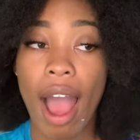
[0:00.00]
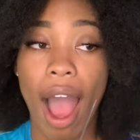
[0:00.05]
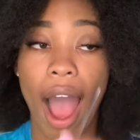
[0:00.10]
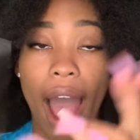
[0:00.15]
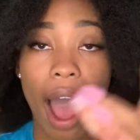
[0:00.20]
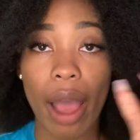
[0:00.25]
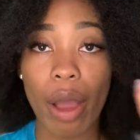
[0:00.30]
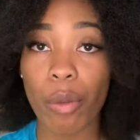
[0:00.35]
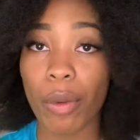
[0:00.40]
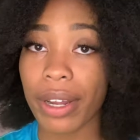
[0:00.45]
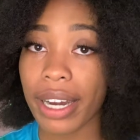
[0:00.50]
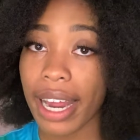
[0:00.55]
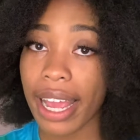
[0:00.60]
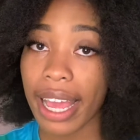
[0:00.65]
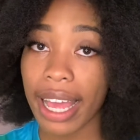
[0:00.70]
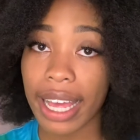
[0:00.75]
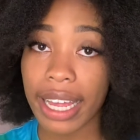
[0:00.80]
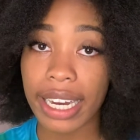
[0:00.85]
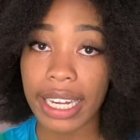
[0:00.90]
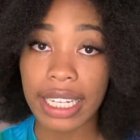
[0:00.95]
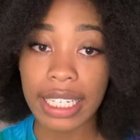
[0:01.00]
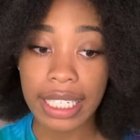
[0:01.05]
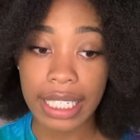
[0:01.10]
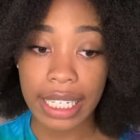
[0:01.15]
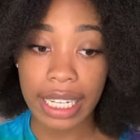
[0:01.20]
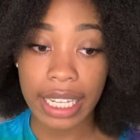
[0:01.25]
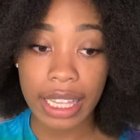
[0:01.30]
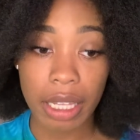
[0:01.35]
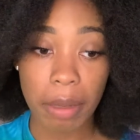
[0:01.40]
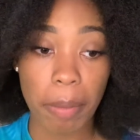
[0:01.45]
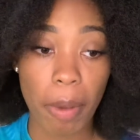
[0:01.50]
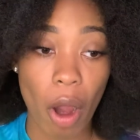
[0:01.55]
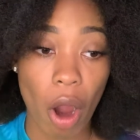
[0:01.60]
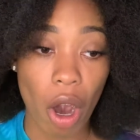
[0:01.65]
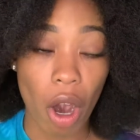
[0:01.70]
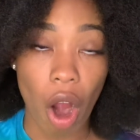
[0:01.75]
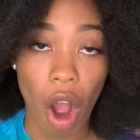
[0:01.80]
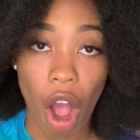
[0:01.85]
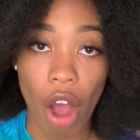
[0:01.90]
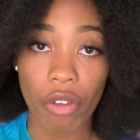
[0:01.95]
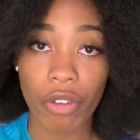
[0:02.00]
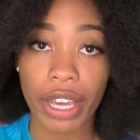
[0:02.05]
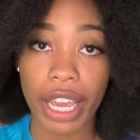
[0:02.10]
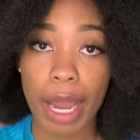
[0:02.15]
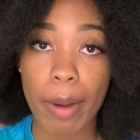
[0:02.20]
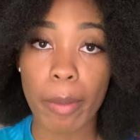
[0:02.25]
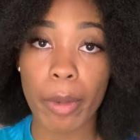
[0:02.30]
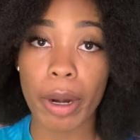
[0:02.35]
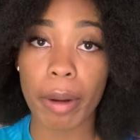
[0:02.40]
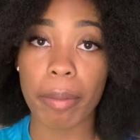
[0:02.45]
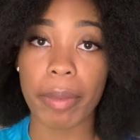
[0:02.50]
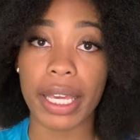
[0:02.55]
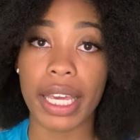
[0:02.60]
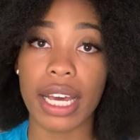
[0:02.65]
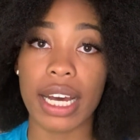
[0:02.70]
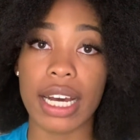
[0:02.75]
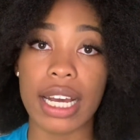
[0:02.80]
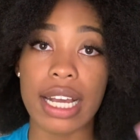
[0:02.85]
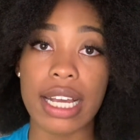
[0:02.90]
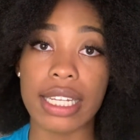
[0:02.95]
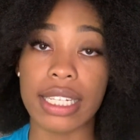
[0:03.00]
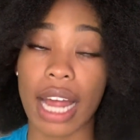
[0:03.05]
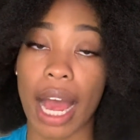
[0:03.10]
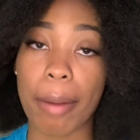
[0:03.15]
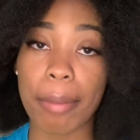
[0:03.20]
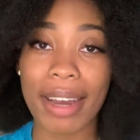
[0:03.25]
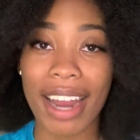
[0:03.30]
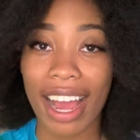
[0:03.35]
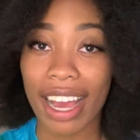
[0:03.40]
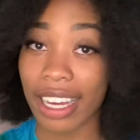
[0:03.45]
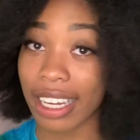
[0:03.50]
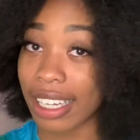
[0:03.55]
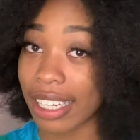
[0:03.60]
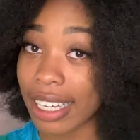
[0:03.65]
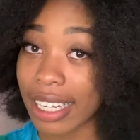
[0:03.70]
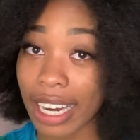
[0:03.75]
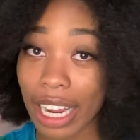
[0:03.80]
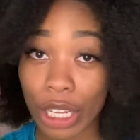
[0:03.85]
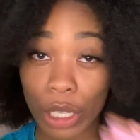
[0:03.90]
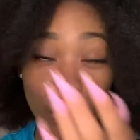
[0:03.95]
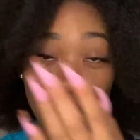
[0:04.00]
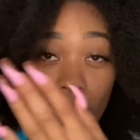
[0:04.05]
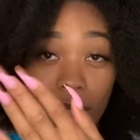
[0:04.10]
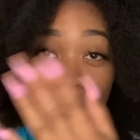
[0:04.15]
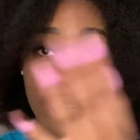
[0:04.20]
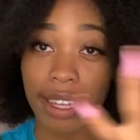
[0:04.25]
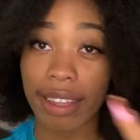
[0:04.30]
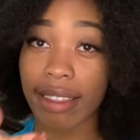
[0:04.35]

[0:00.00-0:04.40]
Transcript: I went ahead and did the part off camera because I'm not good at using